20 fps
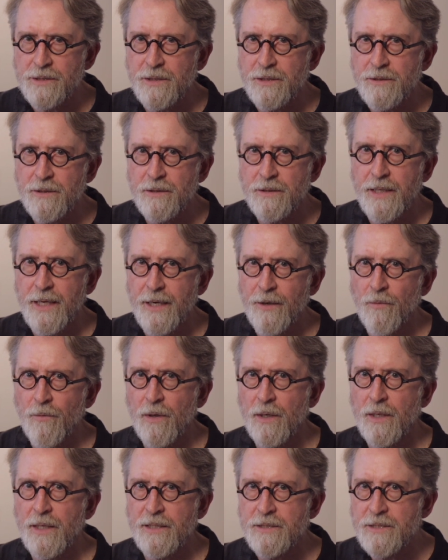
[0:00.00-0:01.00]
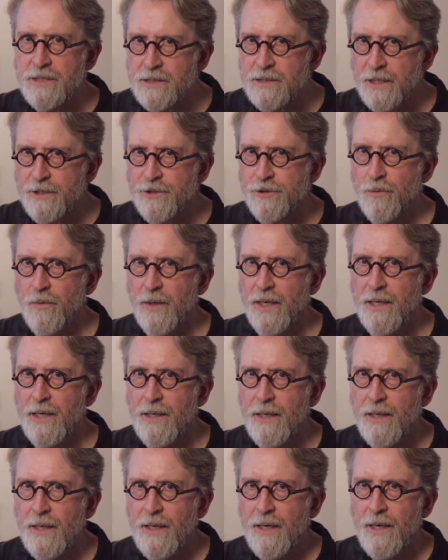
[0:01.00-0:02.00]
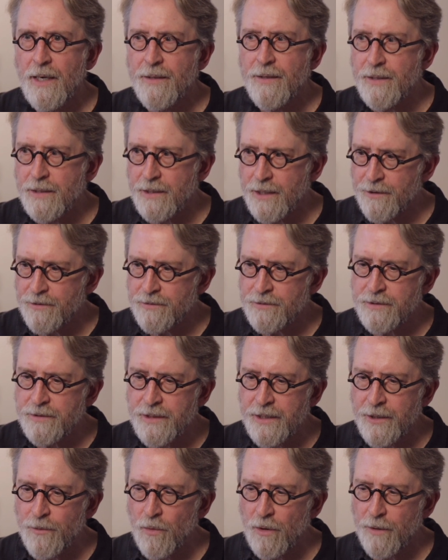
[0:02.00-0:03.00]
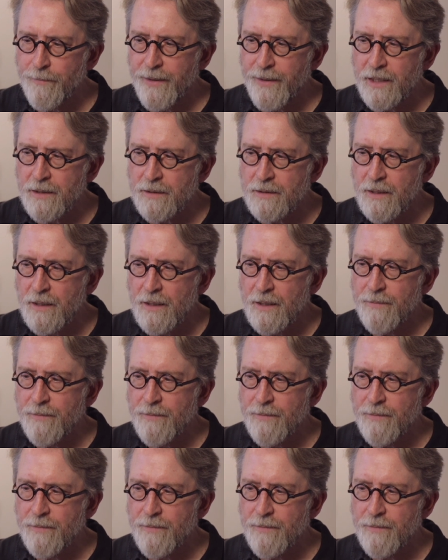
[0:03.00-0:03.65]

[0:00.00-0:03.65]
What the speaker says: in your network in such a way that not only do they work better,